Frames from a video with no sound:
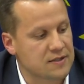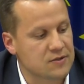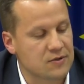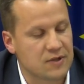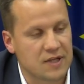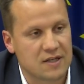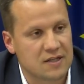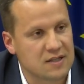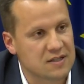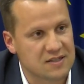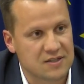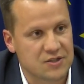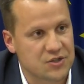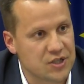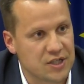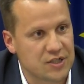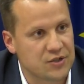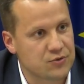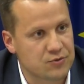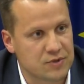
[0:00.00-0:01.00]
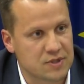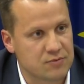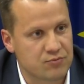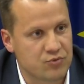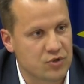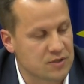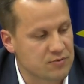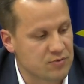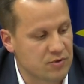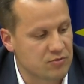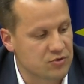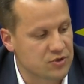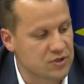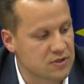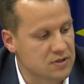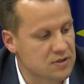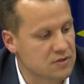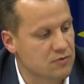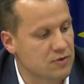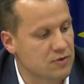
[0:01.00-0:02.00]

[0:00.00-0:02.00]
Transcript: So that doesn't change with the press publisher.